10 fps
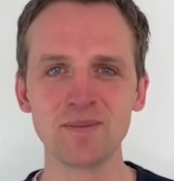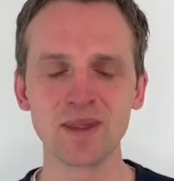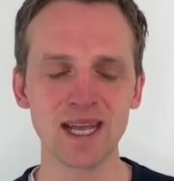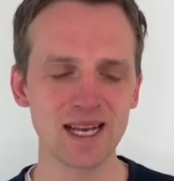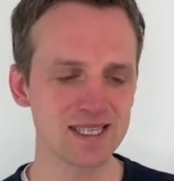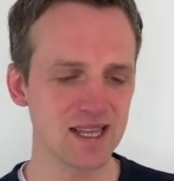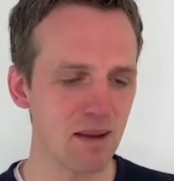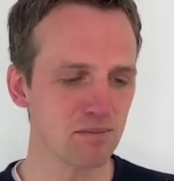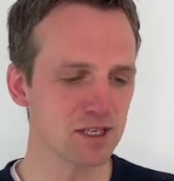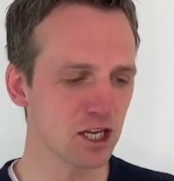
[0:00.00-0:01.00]
It is
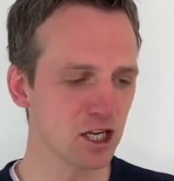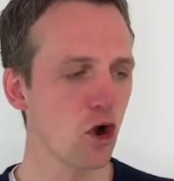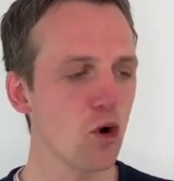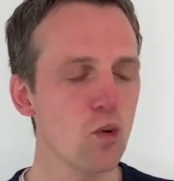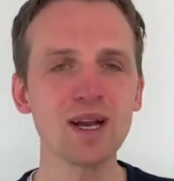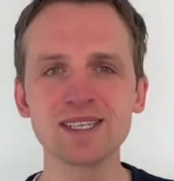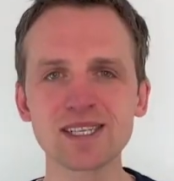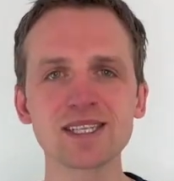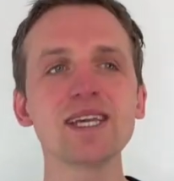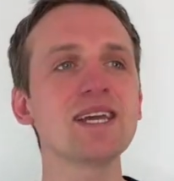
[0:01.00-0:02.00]
them to go and
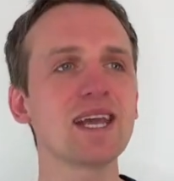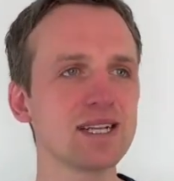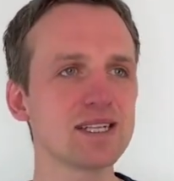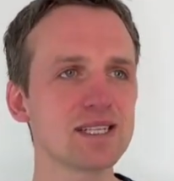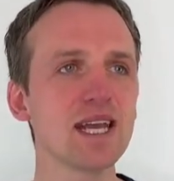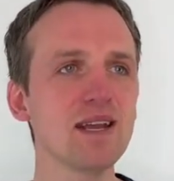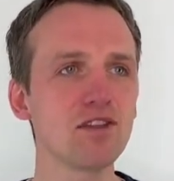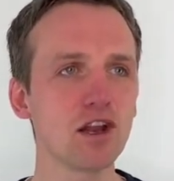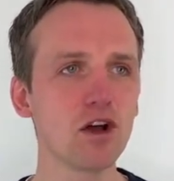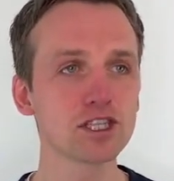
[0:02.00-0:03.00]
seek and save
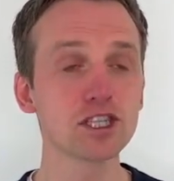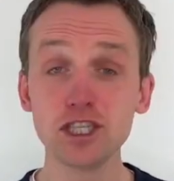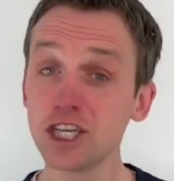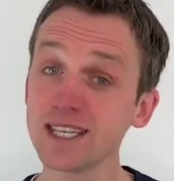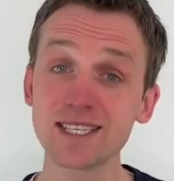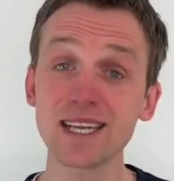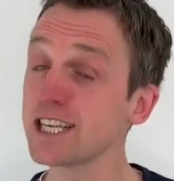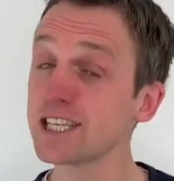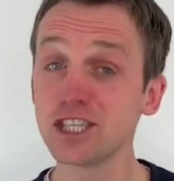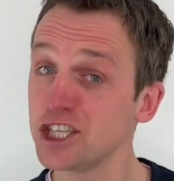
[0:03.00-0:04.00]
the lost just
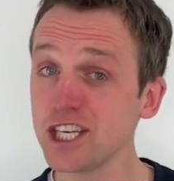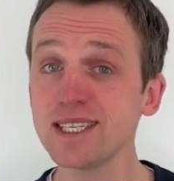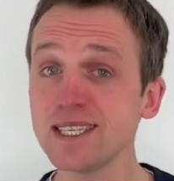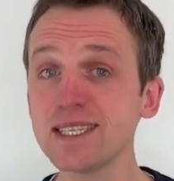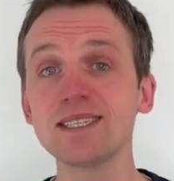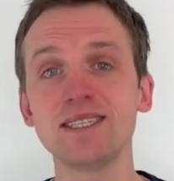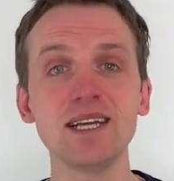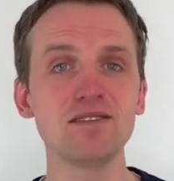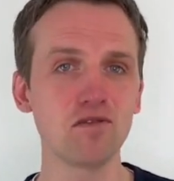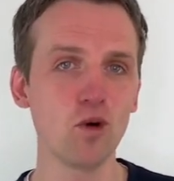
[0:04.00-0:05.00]
as Jesus
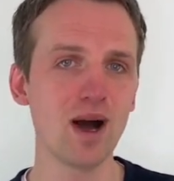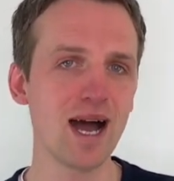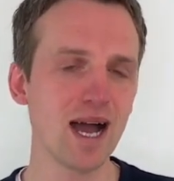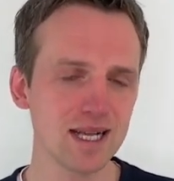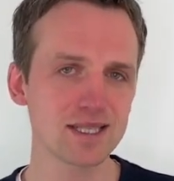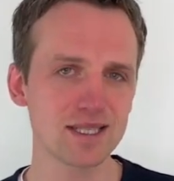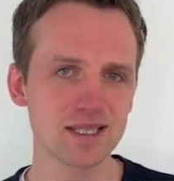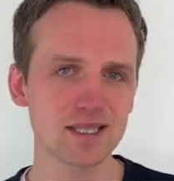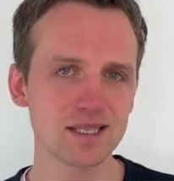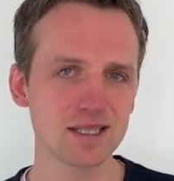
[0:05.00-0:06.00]
did for
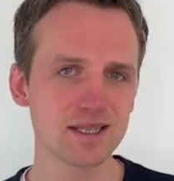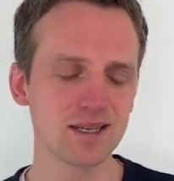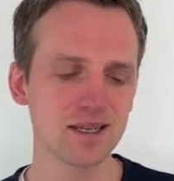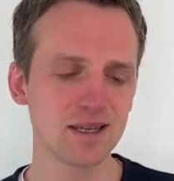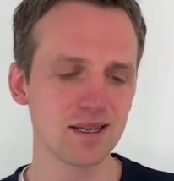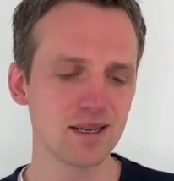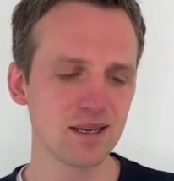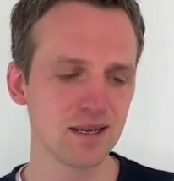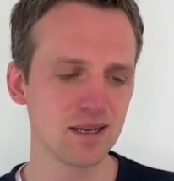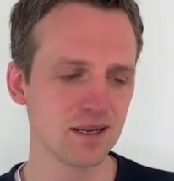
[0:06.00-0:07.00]
us.
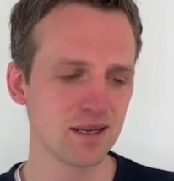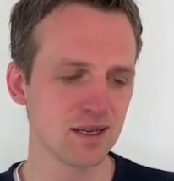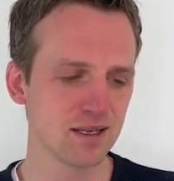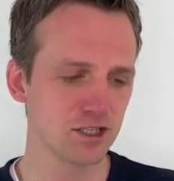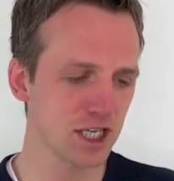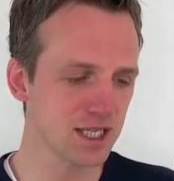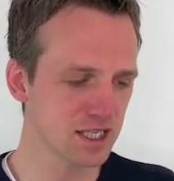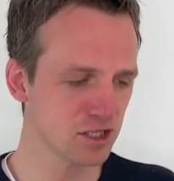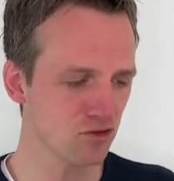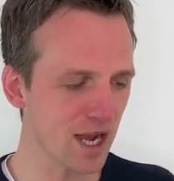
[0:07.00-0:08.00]

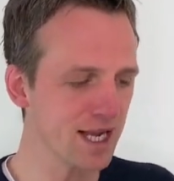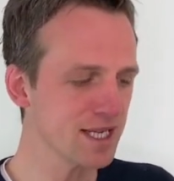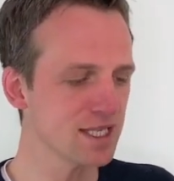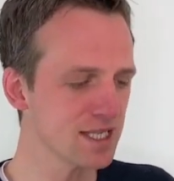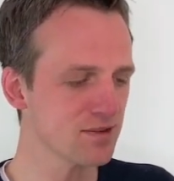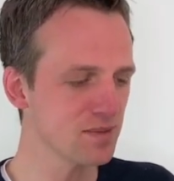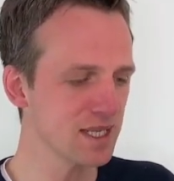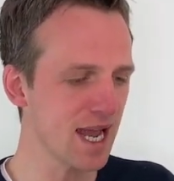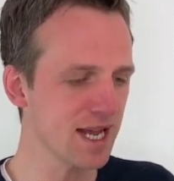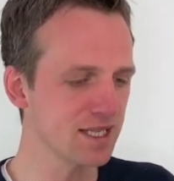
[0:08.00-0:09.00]
Jesus rises from the
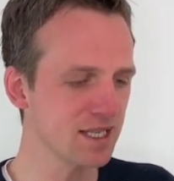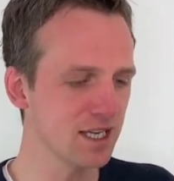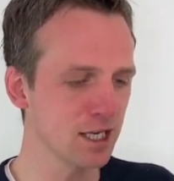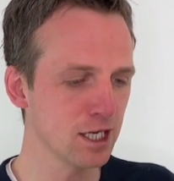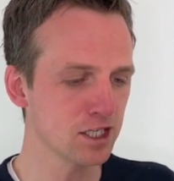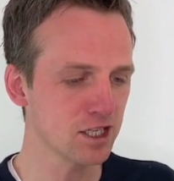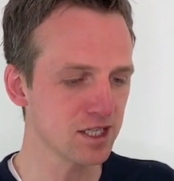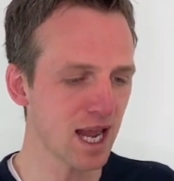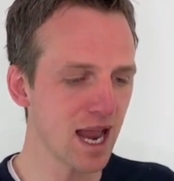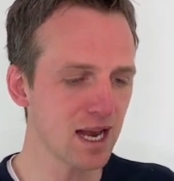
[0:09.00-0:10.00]
dead to
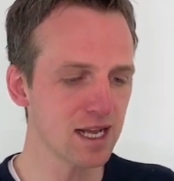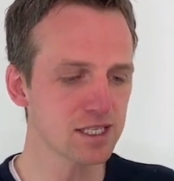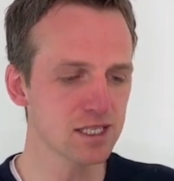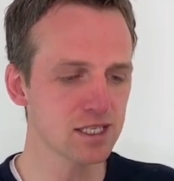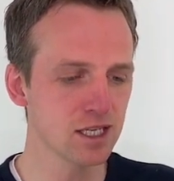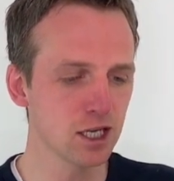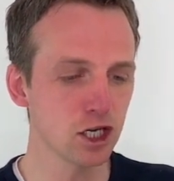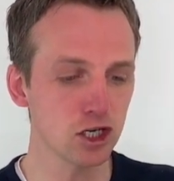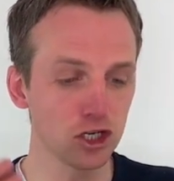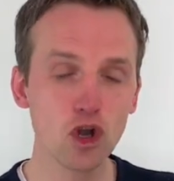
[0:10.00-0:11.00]
tell us
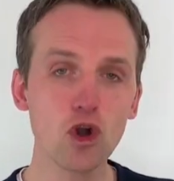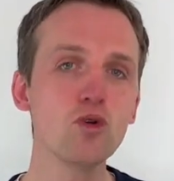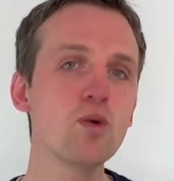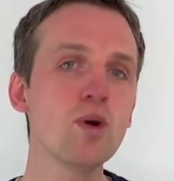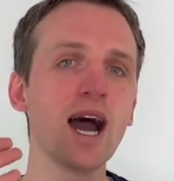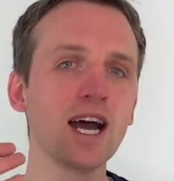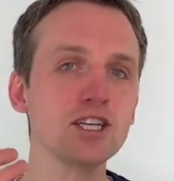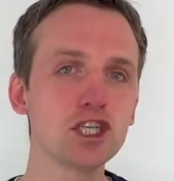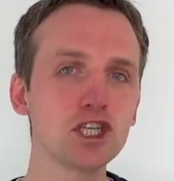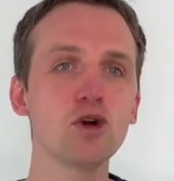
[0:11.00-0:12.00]
Go and
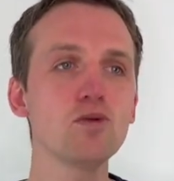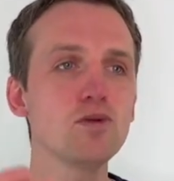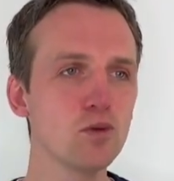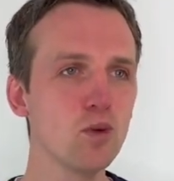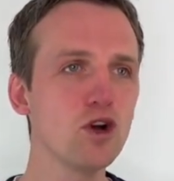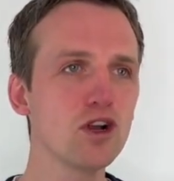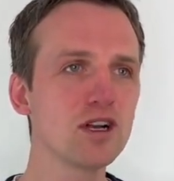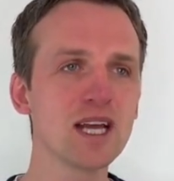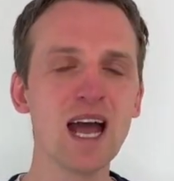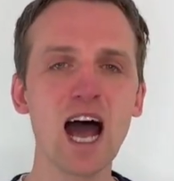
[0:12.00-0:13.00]
show the
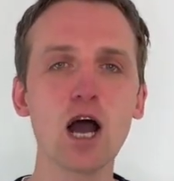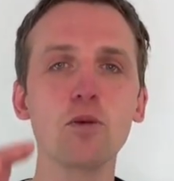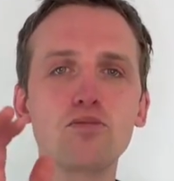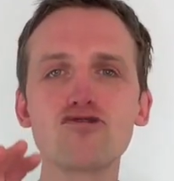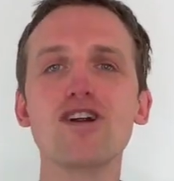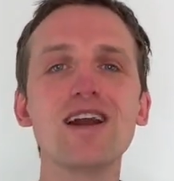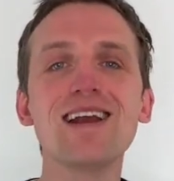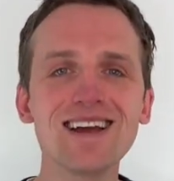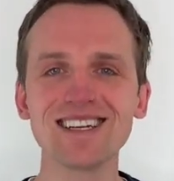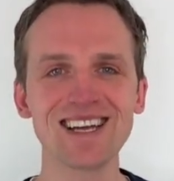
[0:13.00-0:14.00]
world how
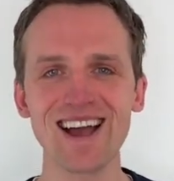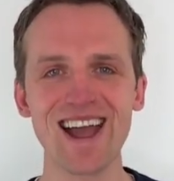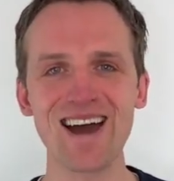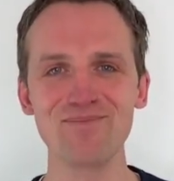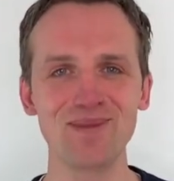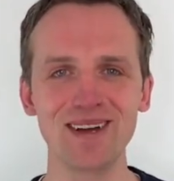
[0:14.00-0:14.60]
brilliant I am.